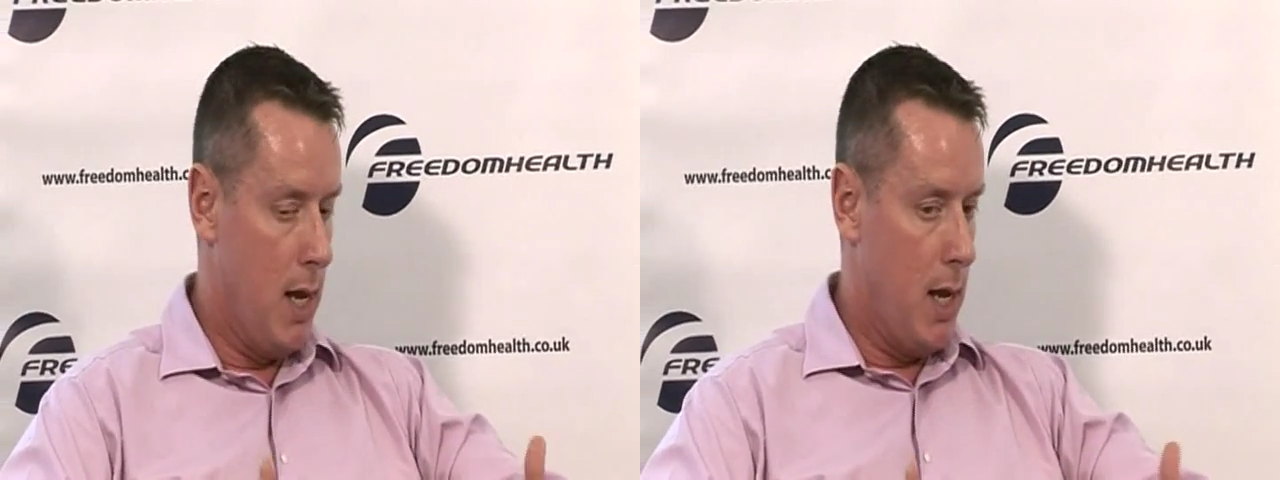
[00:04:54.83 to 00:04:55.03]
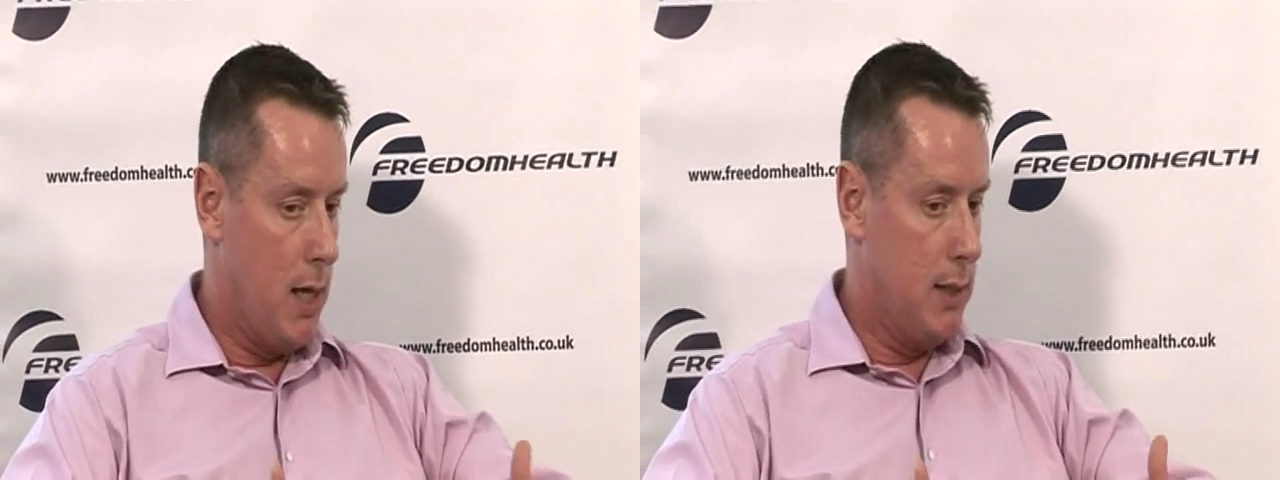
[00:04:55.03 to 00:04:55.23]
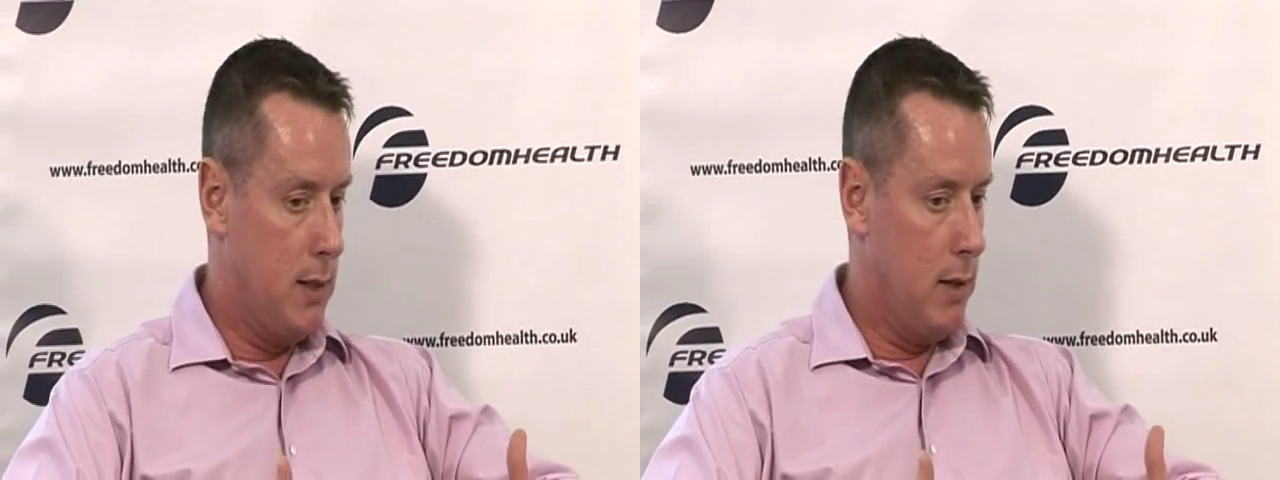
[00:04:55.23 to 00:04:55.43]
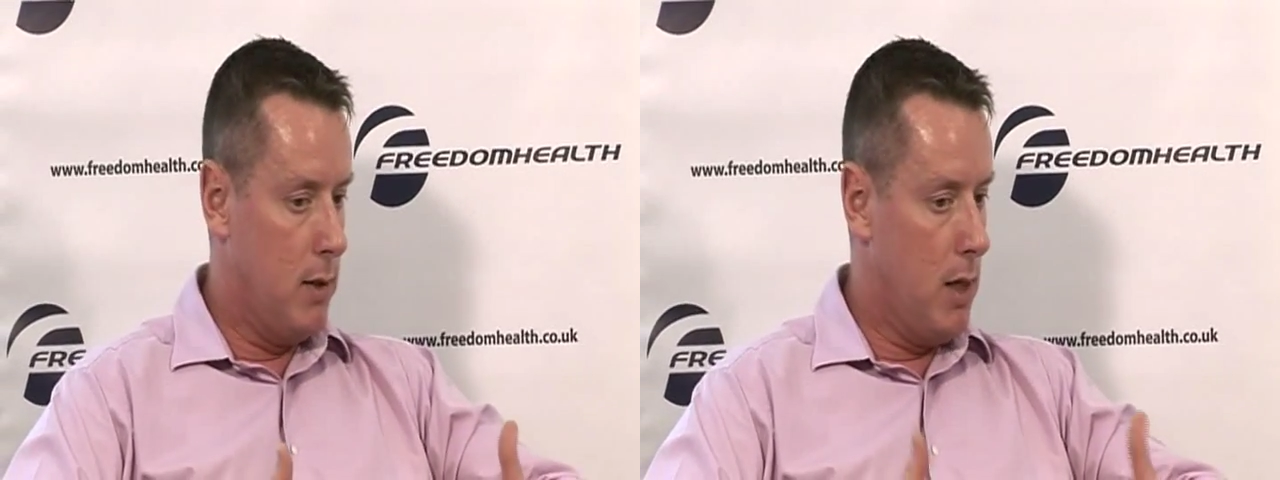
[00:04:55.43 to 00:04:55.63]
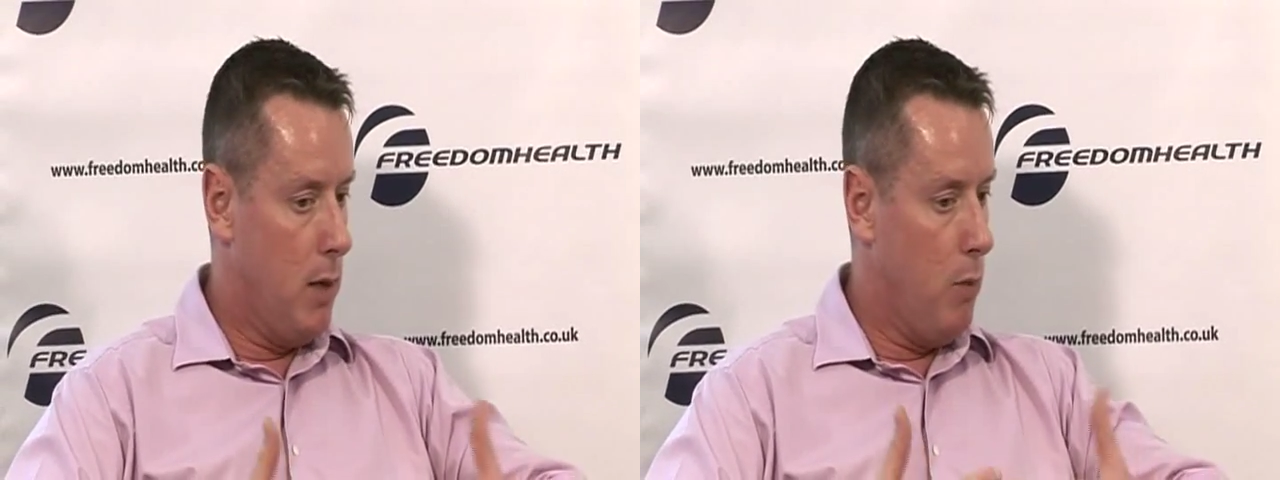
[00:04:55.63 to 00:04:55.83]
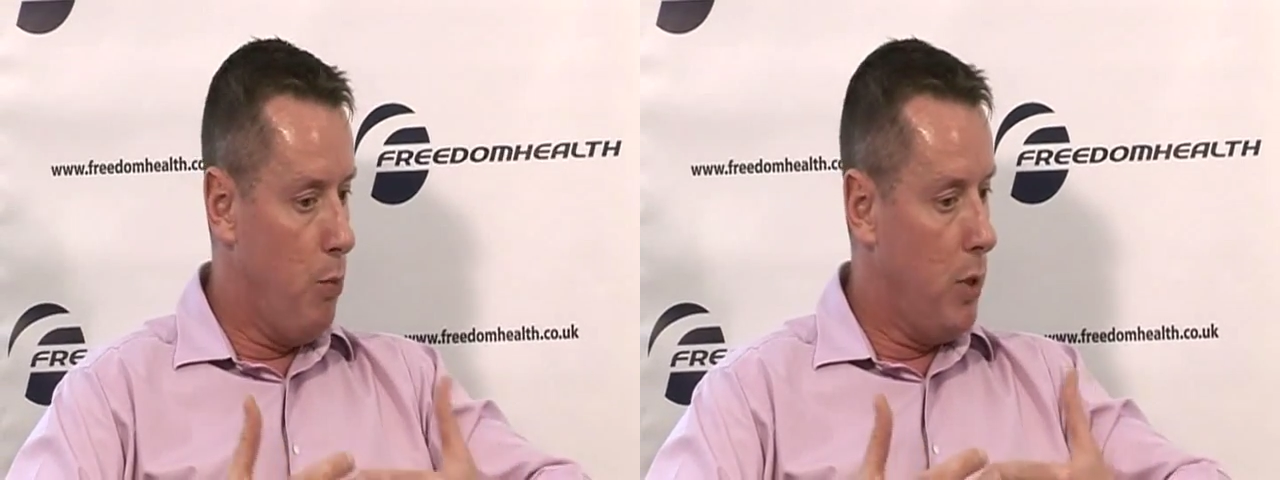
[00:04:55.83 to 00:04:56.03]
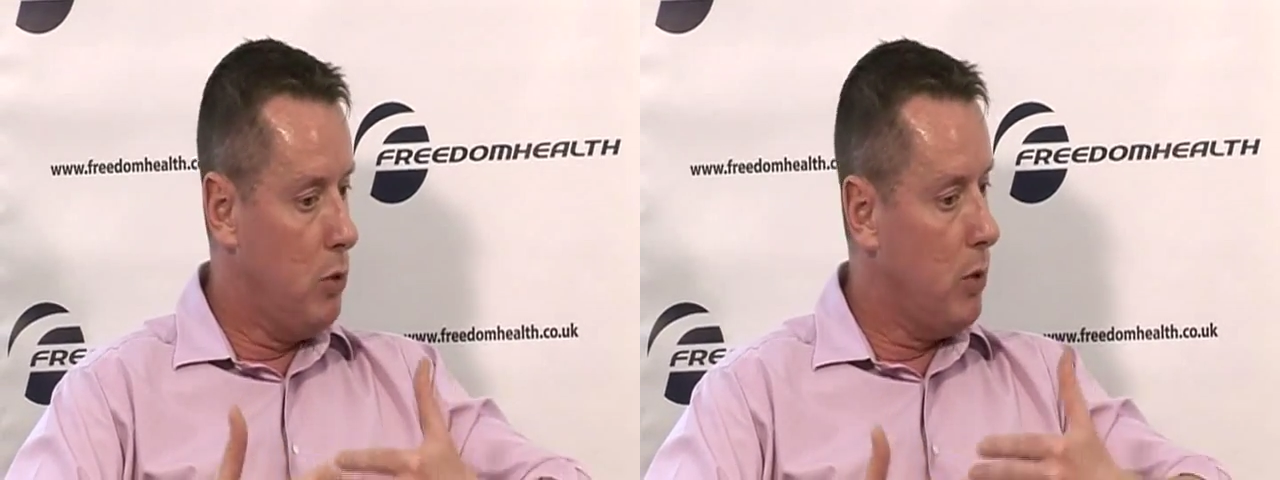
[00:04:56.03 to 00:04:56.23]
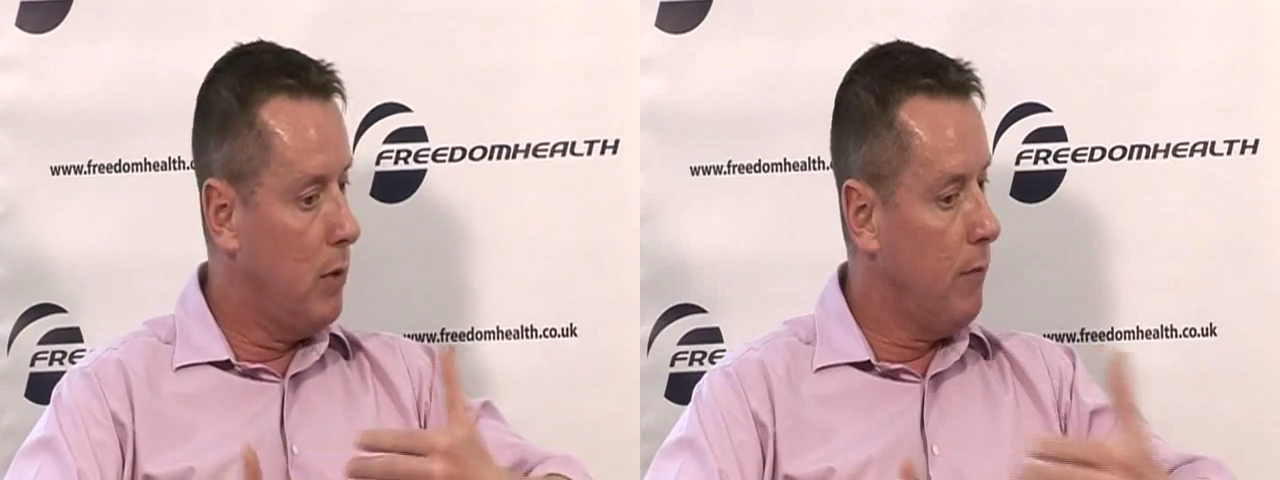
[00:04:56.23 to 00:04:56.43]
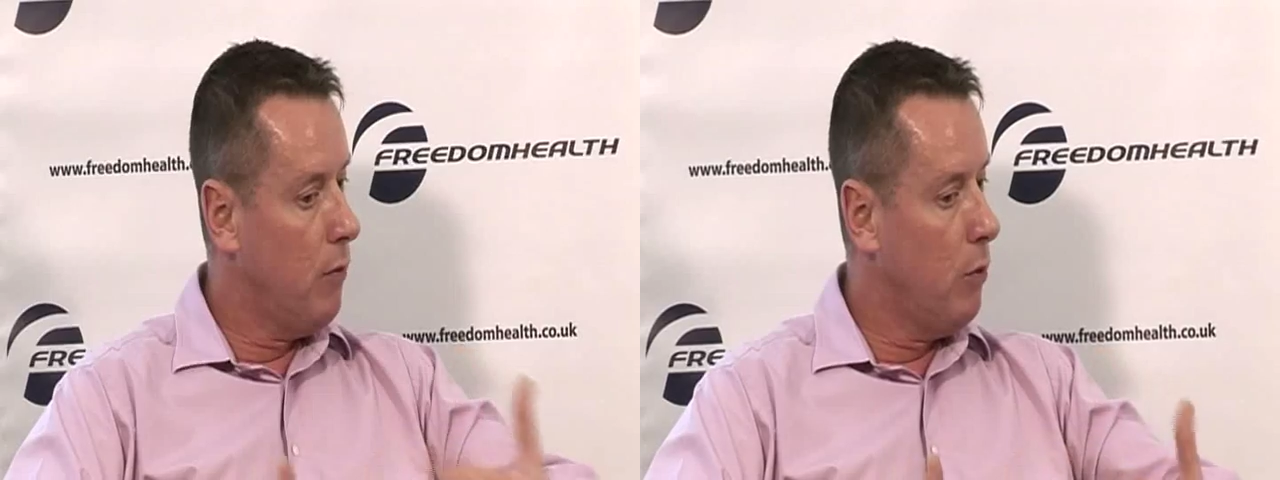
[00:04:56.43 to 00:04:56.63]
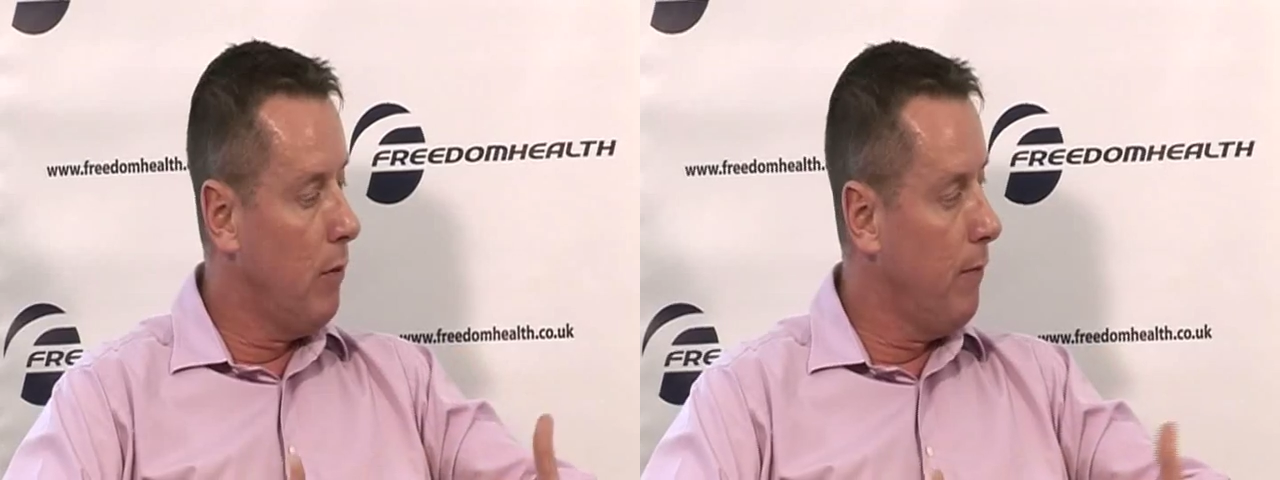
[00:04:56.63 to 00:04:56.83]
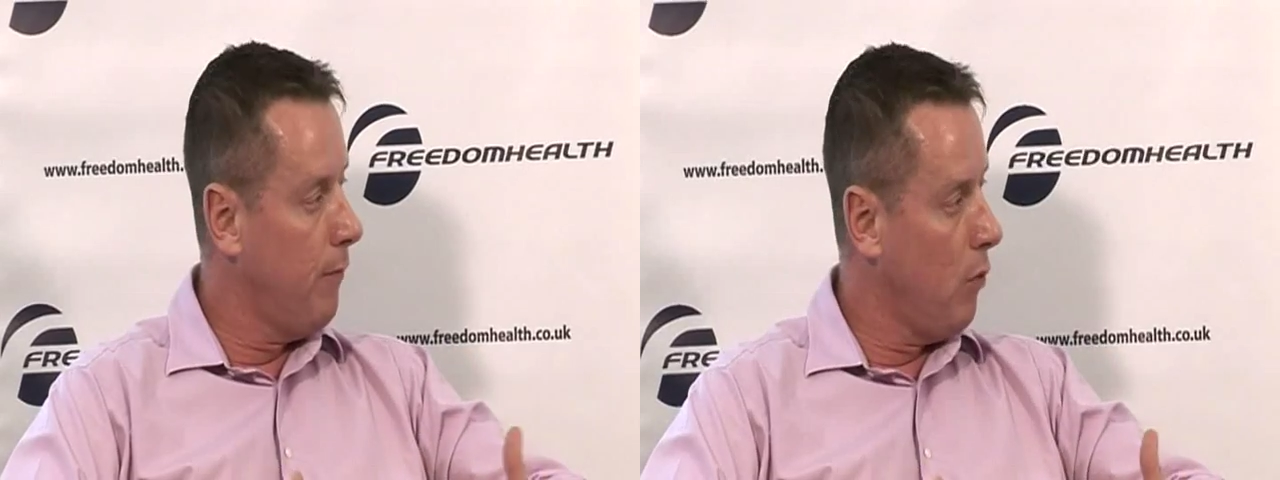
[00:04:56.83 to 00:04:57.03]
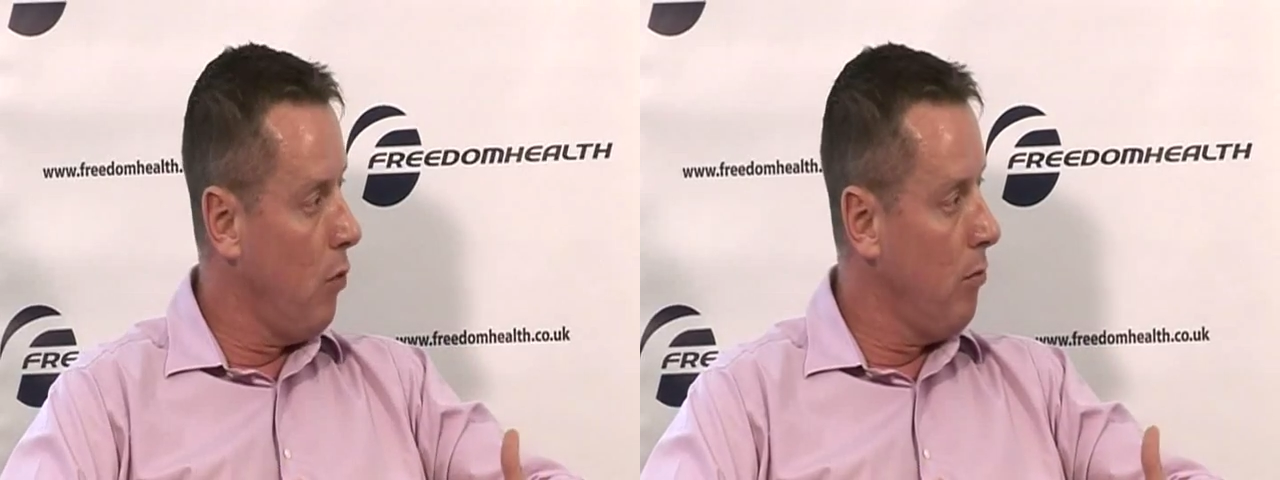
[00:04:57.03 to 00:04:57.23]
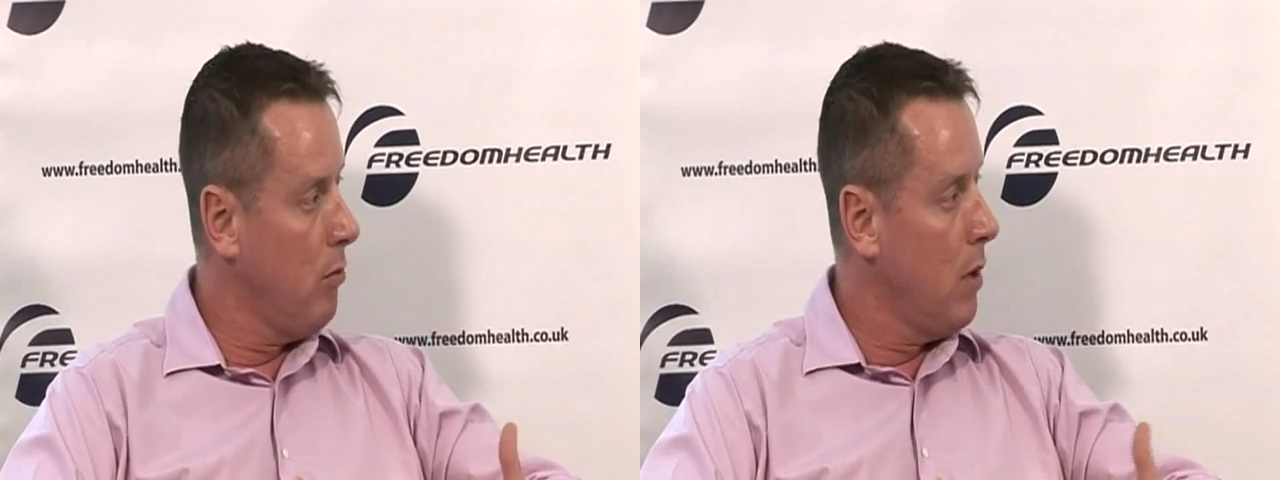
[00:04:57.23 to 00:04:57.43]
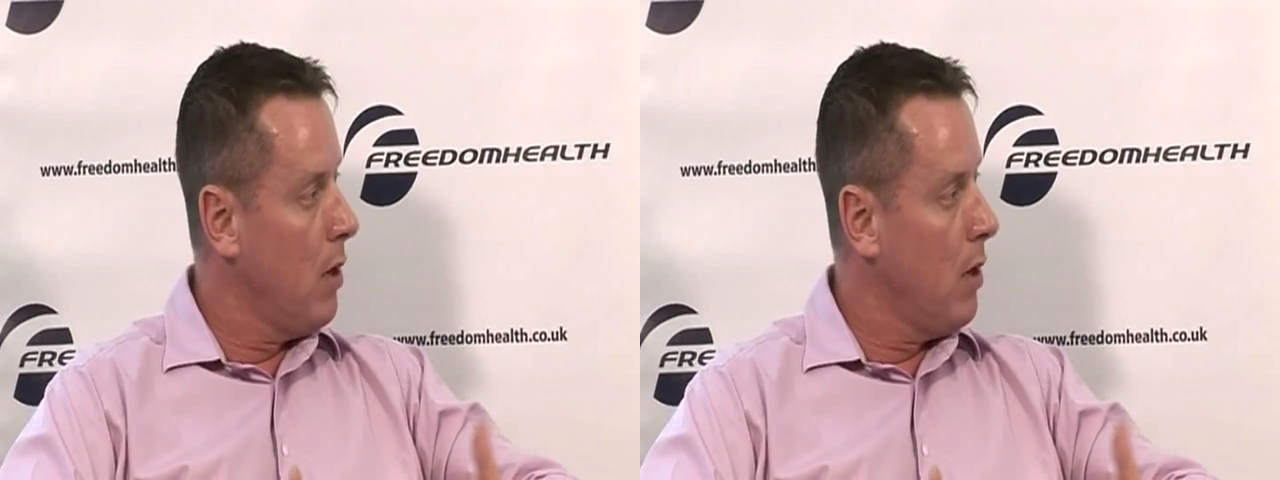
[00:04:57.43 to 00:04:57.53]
is that the P24 will form